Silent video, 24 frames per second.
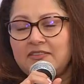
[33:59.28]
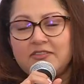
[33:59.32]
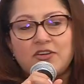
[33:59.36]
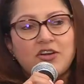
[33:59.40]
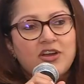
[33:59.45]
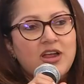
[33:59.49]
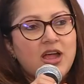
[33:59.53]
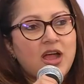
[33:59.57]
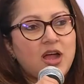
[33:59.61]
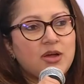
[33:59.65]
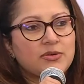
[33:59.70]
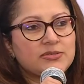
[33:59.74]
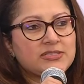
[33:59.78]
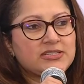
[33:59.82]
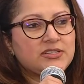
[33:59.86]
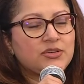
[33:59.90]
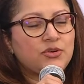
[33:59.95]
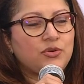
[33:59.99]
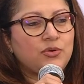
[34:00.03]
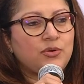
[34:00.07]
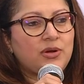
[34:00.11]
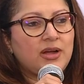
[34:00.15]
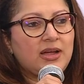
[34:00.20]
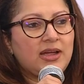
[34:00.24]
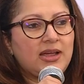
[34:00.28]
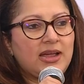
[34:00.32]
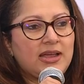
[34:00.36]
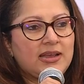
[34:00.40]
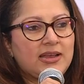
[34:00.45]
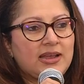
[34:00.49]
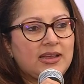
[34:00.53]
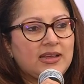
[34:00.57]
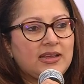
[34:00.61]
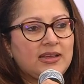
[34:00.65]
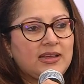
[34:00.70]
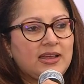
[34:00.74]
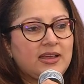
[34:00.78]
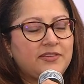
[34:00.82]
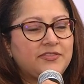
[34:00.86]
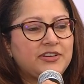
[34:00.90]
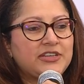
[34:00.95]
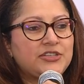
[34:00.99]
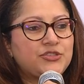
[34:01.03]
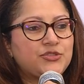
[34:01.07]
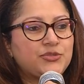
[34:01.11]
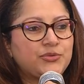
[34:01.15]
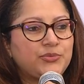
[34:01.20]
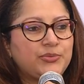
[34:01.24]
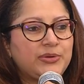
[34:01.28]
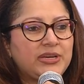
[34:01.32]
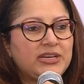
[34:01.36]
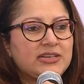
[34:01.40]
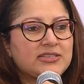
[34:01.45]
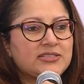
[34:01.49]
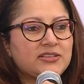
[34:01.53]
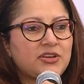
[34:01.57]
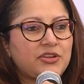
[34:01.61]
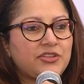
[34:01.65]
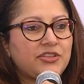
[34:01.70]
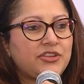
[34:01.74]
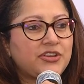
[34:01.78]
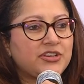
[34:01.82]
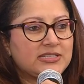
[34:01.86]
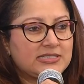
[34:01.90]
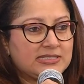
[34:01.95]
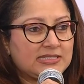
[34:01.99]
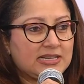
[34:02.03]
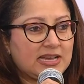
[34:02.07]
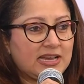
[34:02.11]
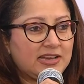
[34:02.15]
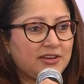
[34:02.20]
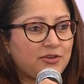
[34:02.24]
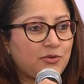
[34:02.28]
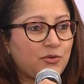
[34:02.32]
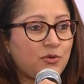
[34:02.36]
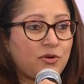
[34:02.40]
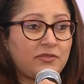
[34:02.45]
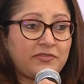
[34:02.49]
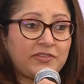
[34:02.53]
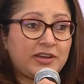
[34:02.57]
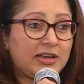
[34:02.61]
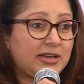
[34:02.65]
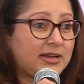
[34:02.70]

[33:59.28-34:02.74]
a house in Goa and every 2 weeks on Thursday I go off and I come